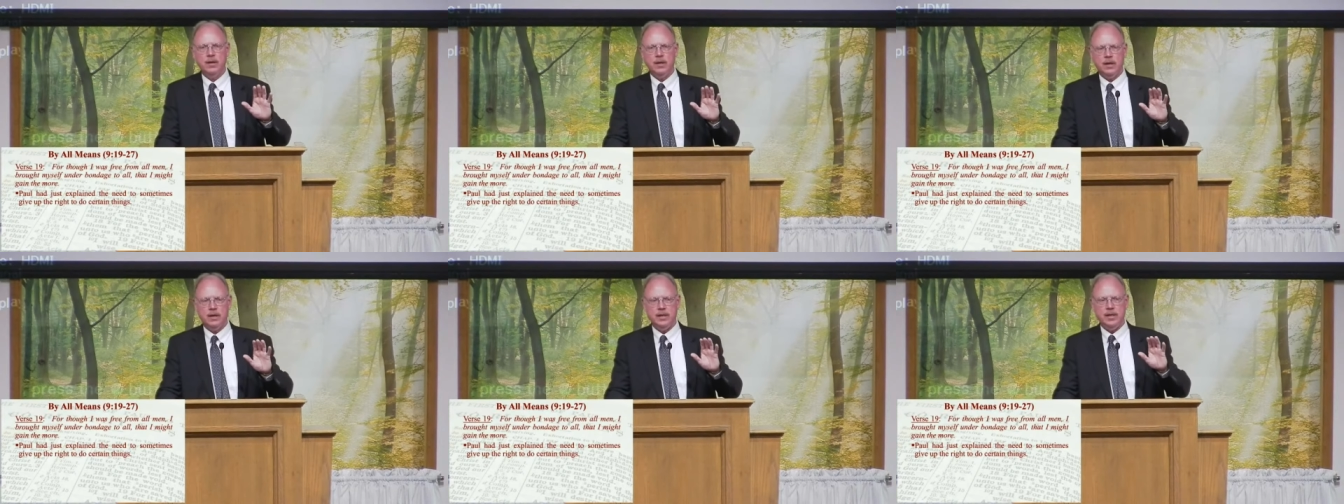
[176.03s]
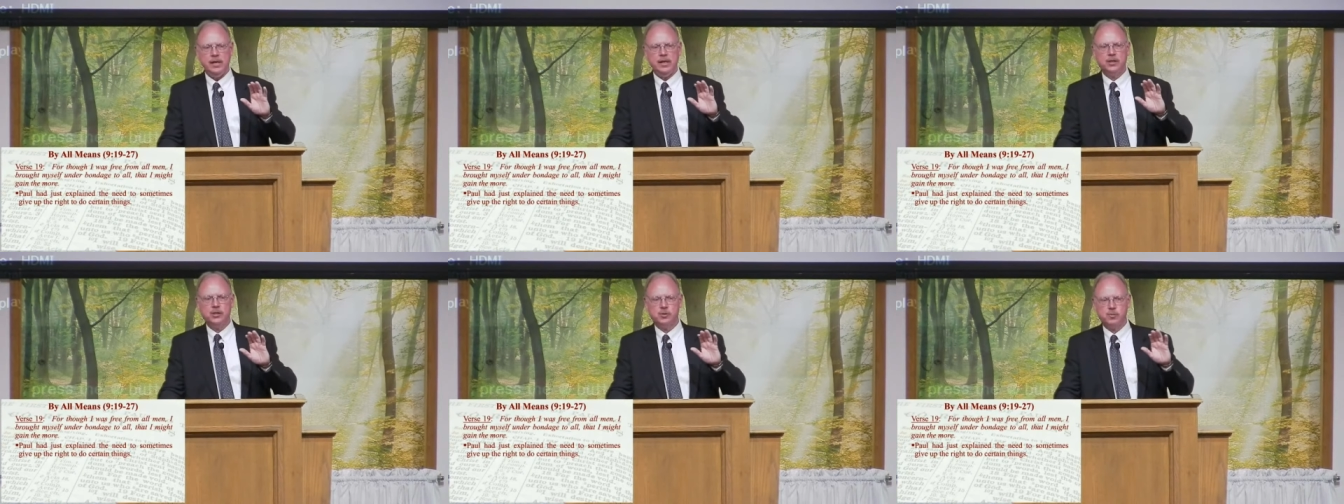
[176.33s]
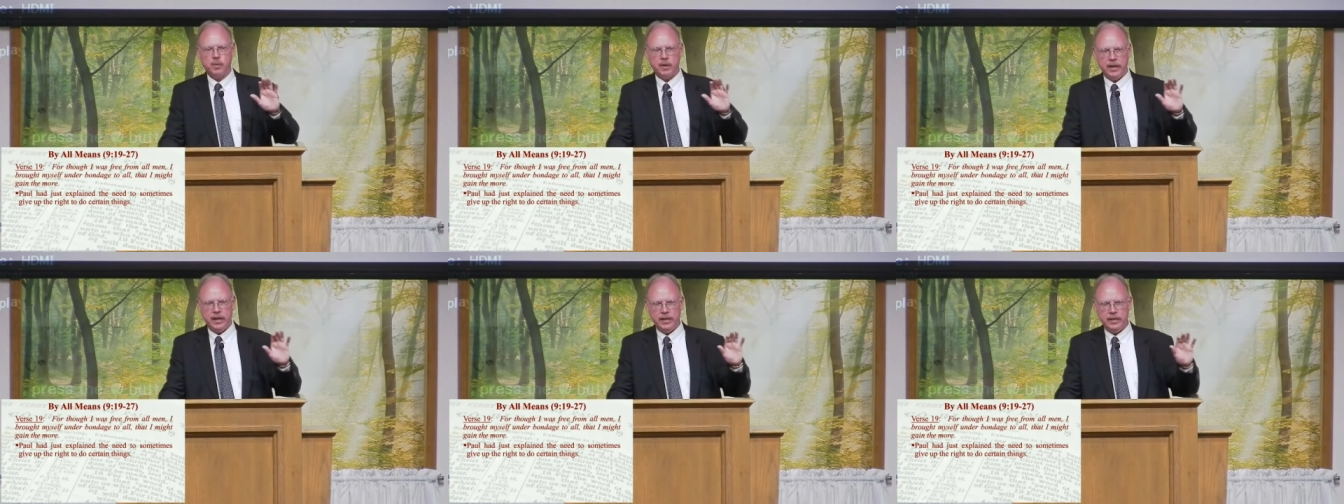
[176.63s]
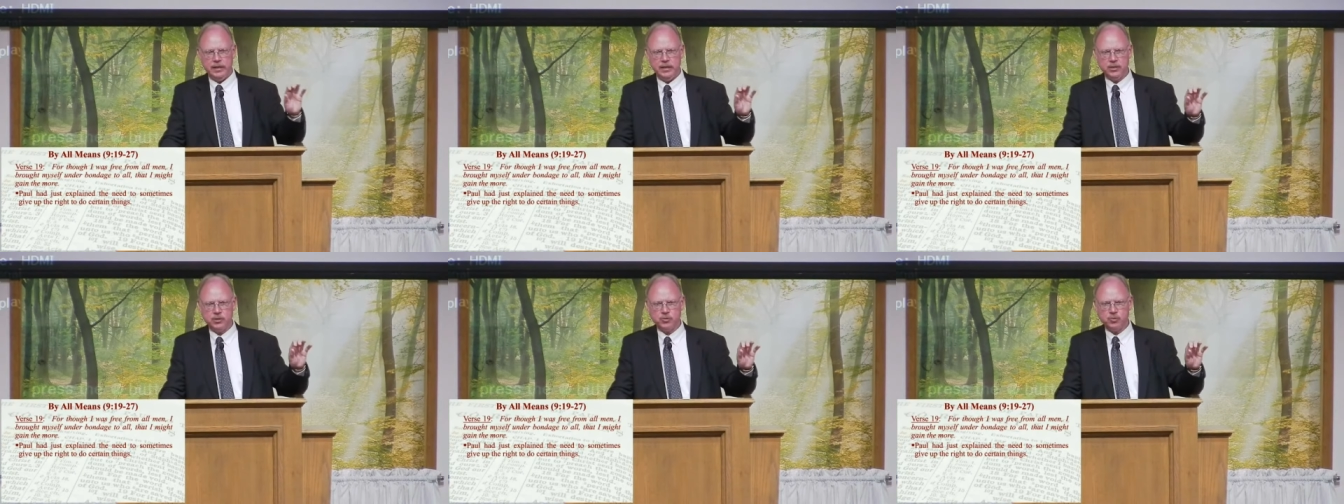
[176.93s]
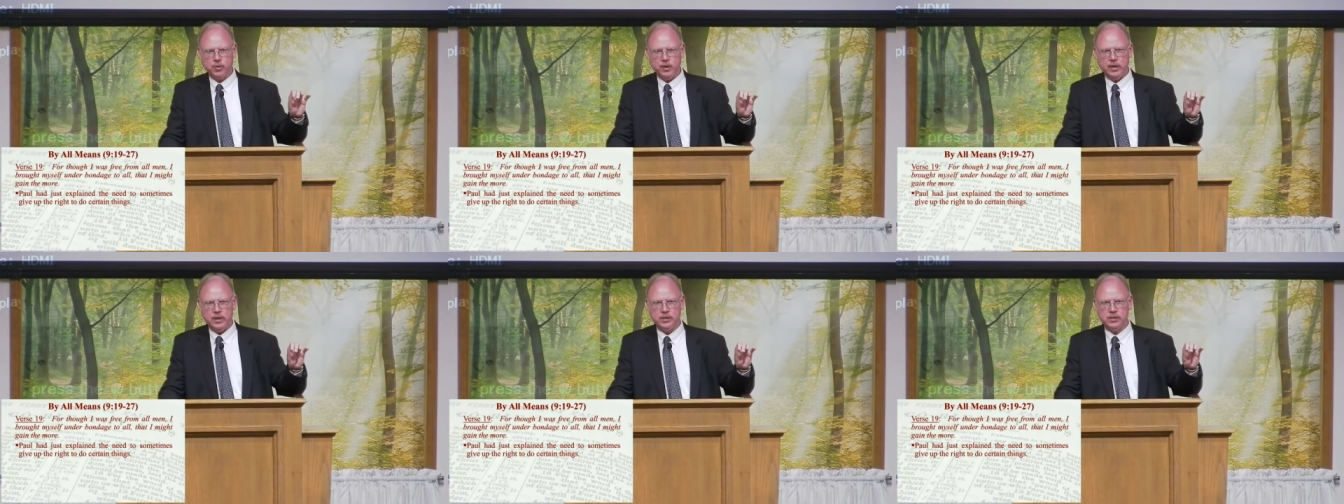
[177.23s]
and he explained his
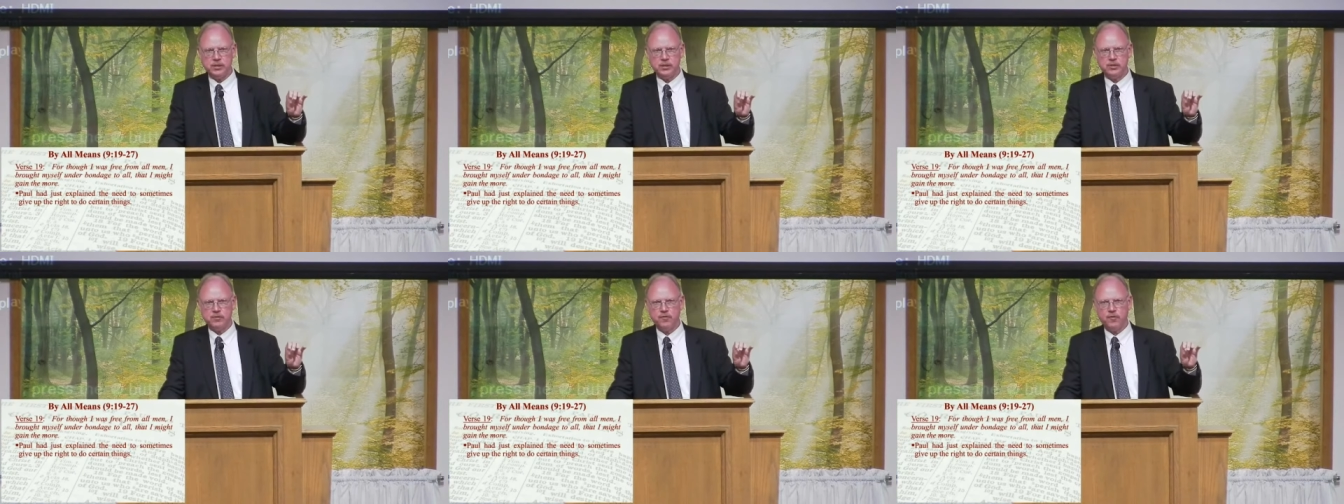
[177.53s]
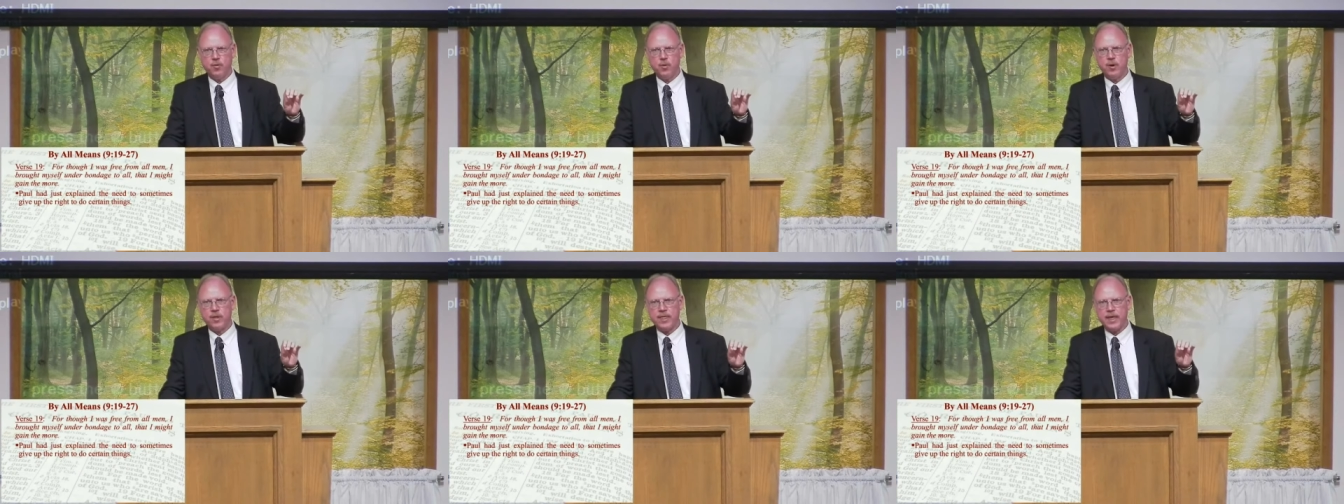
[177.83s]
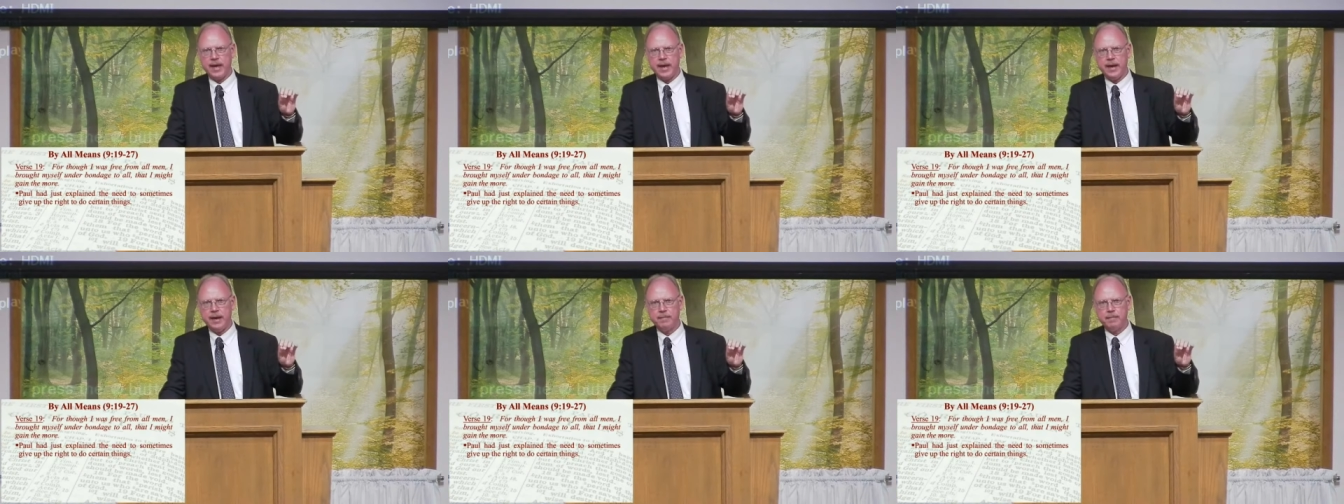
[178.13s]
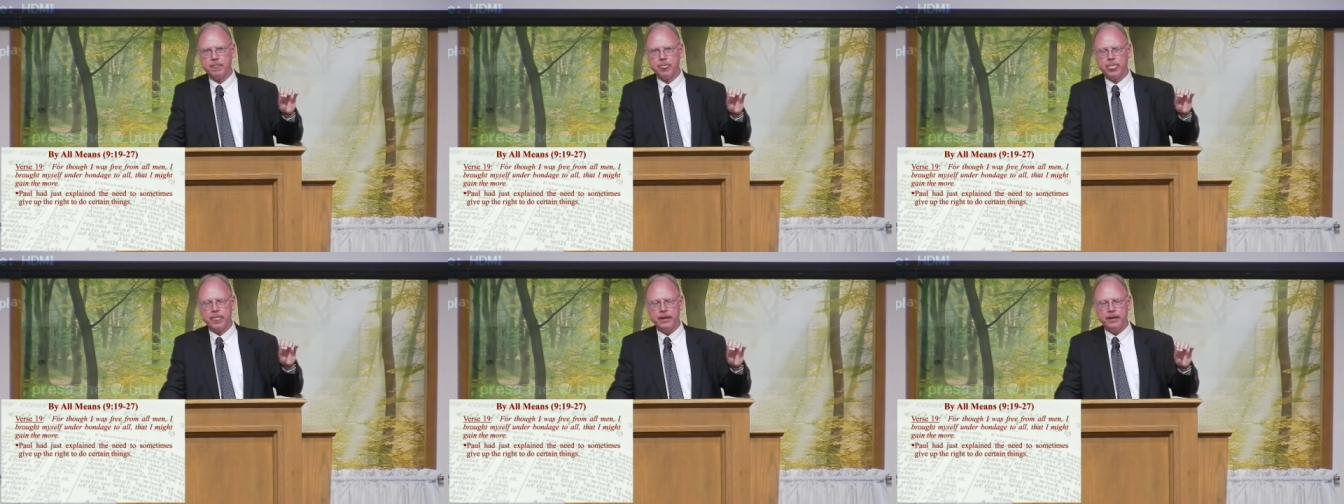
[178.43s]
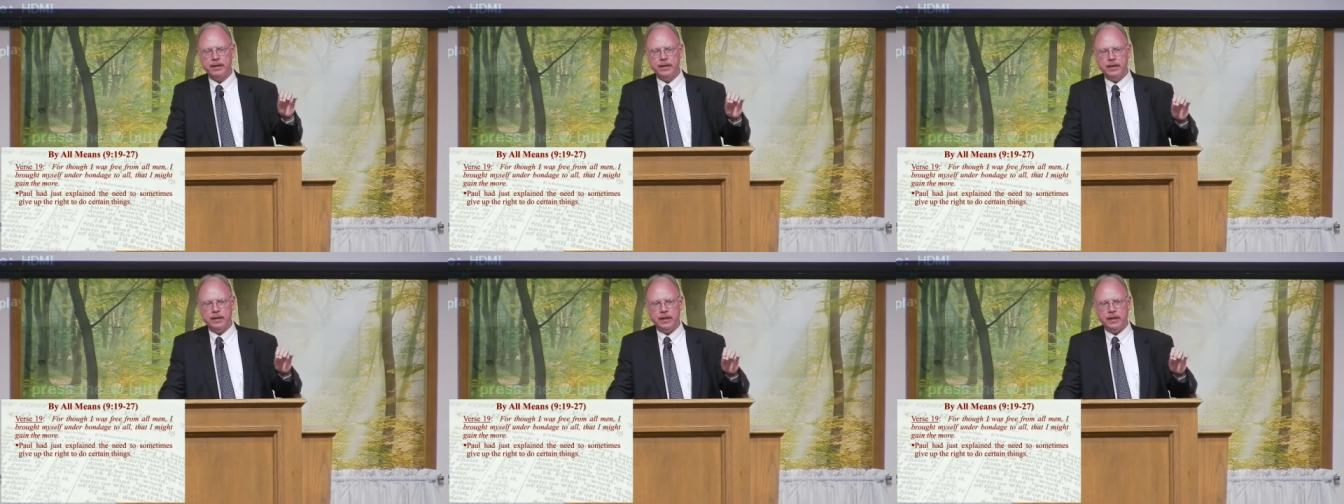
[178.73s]
reasons for that.
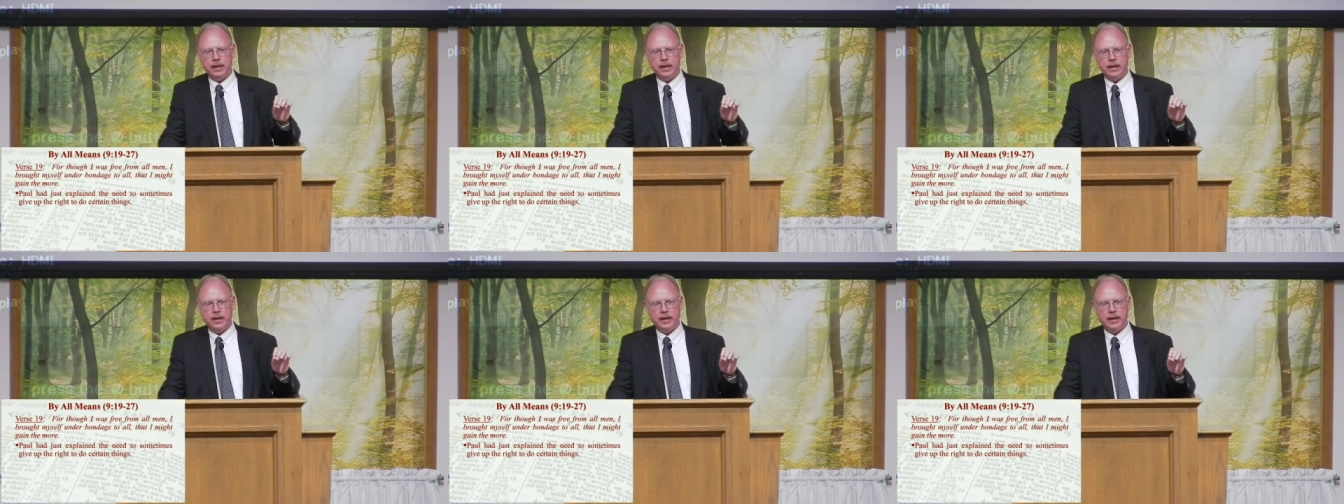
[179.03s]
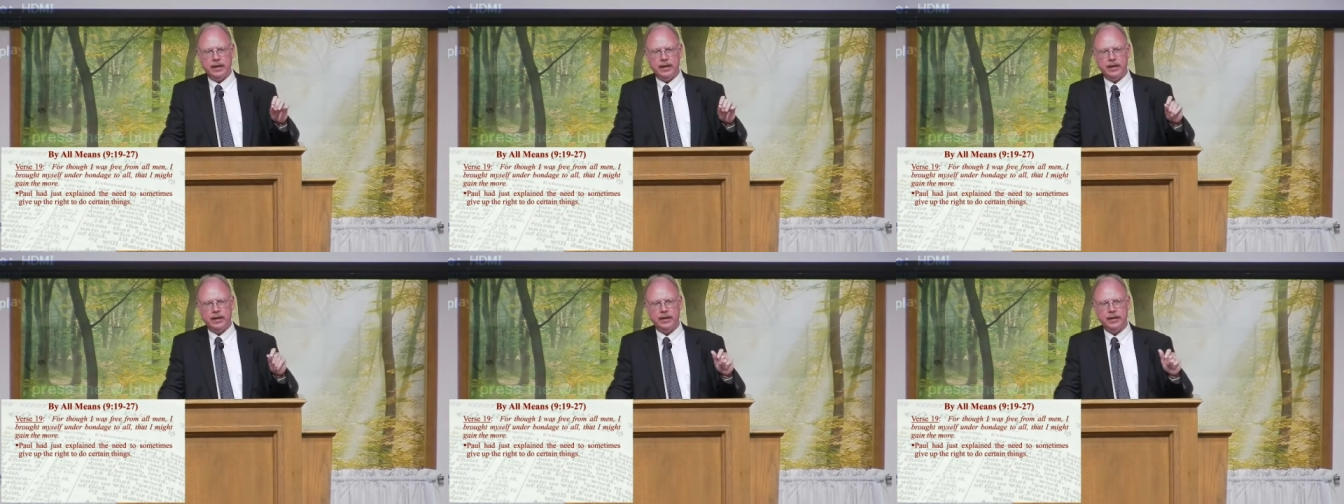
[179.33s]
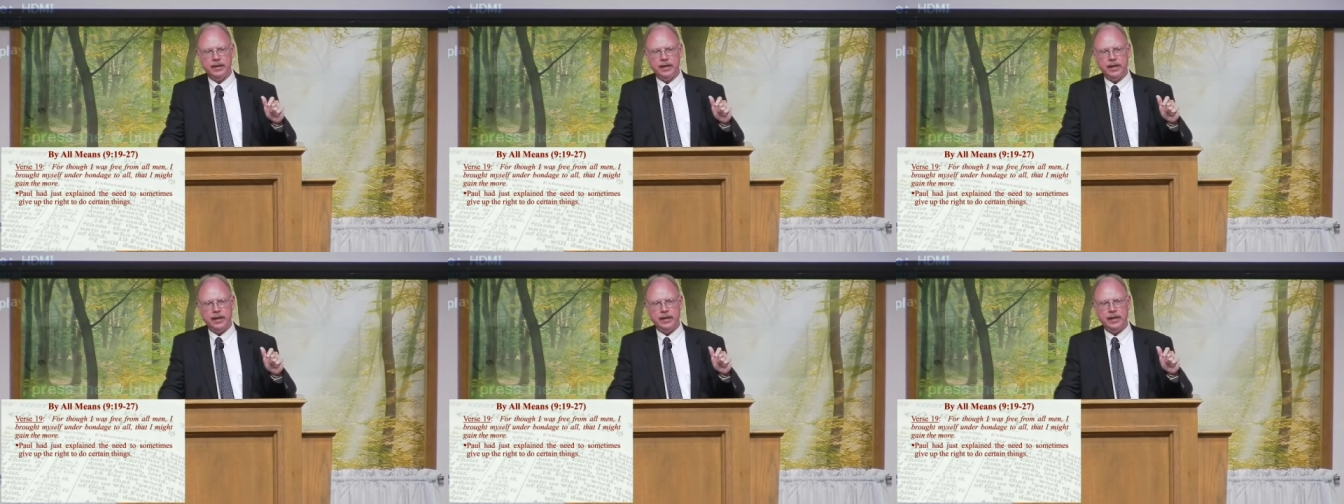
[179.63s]
Uh,